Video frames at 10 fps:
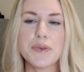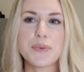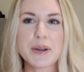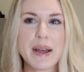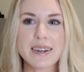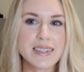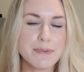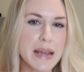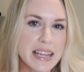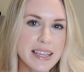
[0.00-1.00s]
what I'm actually
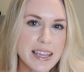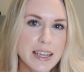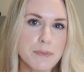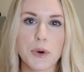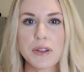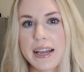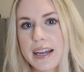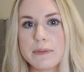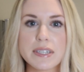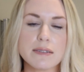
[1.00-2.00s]
making, more like
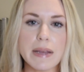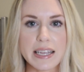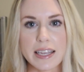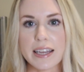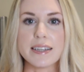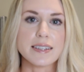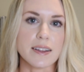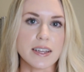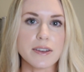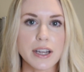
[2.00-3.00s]
I'm just making it and
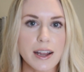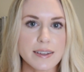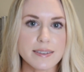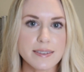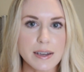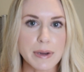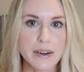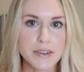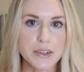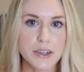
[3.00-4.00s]
telling you guys about
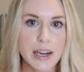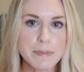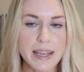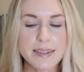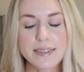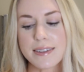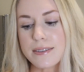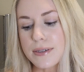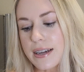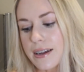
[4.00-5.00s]
a true crime case. So
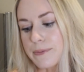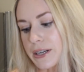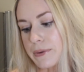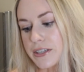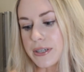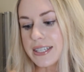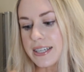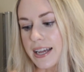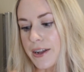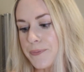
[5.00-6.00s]
that's what I'm gonna be doing today.